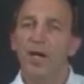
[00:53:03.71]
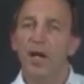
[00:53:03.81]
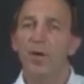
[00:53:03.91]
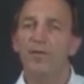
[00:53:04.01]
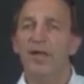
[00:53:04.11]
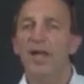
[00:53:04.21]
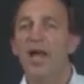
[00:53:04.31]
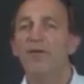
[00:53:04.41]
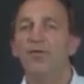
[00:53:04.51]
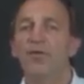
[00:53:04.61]
However,
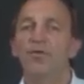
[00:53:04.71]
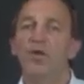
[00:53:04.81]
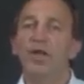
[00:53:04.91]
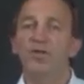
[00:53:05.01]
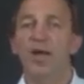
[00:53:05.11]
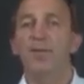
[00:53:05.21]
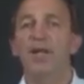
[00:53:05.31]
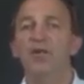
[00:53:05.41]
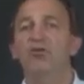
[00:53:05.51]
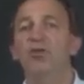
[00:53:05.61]
careful full
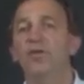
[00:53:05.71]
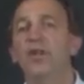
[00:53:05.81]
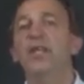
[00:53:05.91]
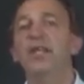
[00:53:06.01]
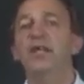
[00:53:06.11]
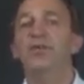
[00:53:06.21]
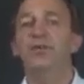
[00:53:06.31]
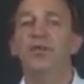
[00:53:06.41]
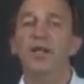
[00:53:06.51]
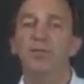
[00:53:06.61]
examination of the knee is
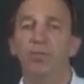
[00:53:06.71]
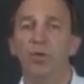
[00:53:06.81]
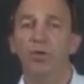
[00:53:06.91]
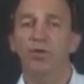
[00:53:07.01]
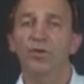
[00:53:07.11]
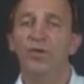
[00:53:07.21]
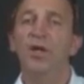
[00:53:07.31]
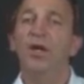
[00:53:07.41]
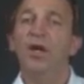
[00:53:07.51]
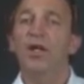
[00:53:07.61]
still important,
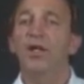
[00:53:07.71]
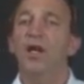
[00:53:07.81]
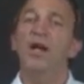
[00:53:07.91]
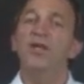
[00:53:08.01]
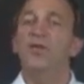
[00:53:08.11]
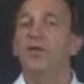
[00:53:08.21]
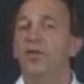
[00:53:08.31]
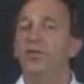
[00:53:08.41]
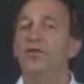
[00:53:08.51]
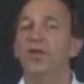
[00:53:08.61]
and a guide to
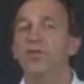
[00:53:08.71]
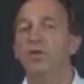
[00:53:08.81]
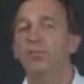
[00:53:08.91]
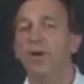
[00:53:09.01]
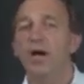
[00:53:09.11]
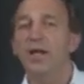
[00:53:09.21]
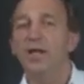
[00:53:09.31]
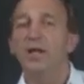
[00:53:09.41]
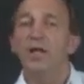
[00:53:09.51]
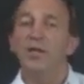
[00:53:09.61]
this is given by
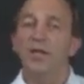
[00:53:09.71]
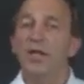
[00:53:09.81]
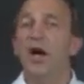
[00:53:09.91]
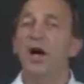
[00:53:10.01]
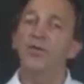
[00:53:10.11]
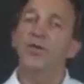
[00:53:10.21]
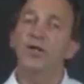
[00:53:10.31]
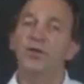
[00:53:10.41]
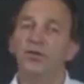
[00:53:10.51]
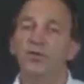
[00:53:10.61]
the
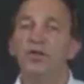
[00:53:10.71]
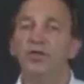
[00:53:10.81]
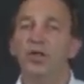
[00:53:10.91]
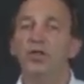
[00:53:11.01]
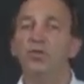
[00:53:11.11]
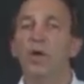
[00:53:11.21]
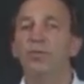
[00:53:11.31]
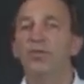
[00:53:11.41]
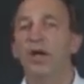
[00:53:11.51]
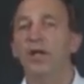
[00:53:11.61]
Arthritis Research
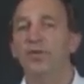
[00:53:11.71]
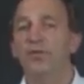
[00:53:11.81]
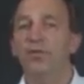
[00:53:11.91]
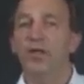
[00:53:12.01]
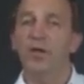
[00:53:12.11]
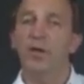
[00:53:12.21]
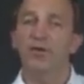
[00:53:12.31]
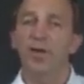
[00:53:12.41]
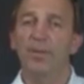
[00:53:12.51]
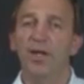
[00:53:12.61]
website video
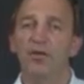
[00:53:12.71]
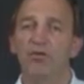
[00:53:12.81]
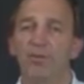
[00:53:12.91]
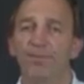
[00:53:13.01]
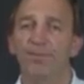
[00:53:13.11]
examination.